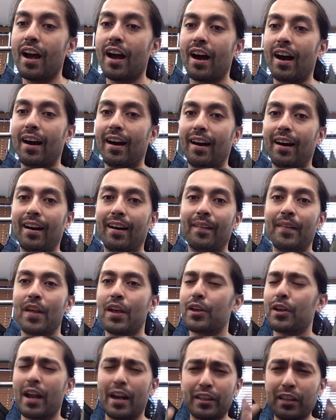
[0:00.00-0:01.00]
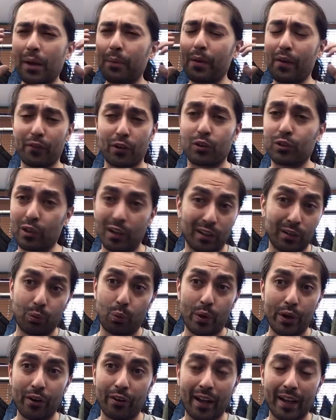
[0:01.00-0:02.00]
Uh, anytime we have a, a,
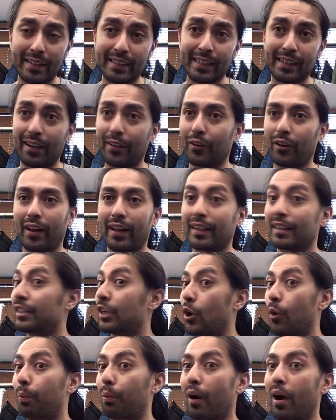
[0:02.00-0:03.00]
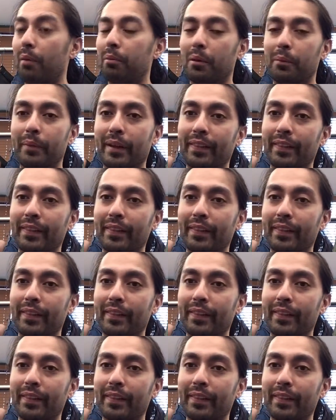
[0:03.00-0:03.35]
weird idea, they're like, no problem.